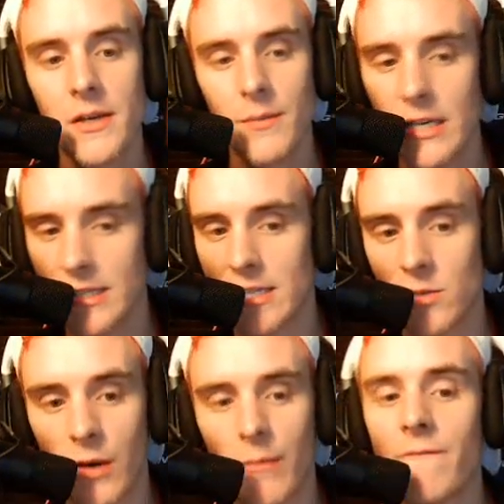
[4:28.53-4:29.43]
because it is
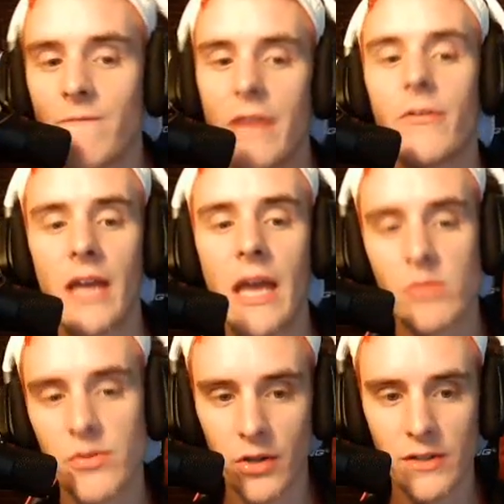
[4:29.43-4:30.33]
one of my favorite games
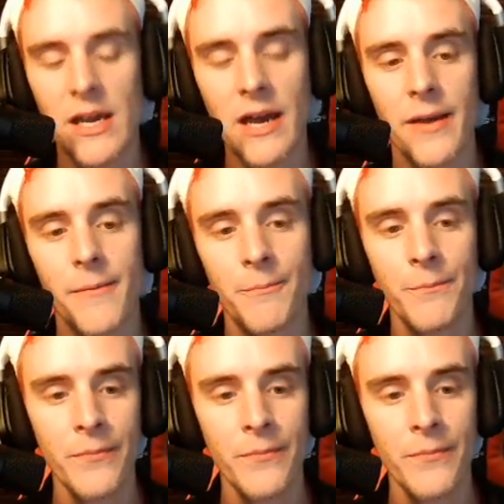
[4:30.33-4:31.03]
of all time,